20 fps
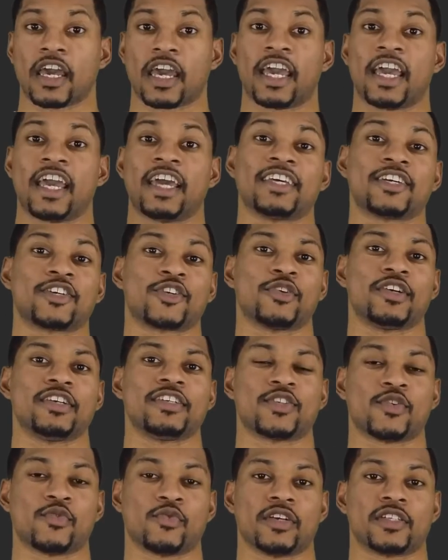and
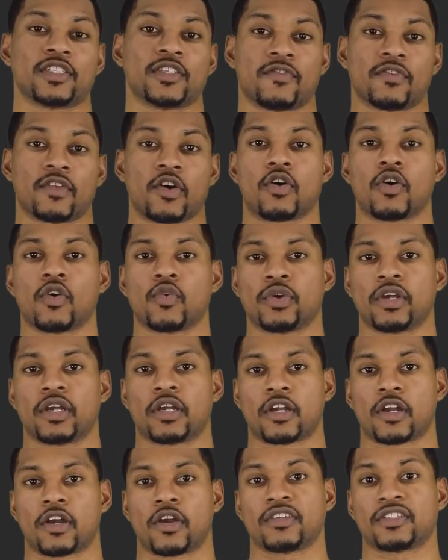increase the risk of local
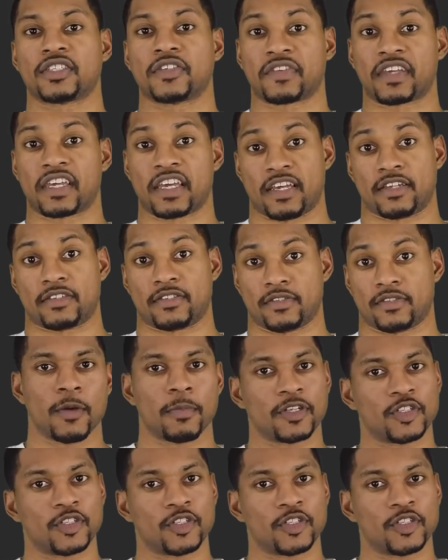recurrence of cancer.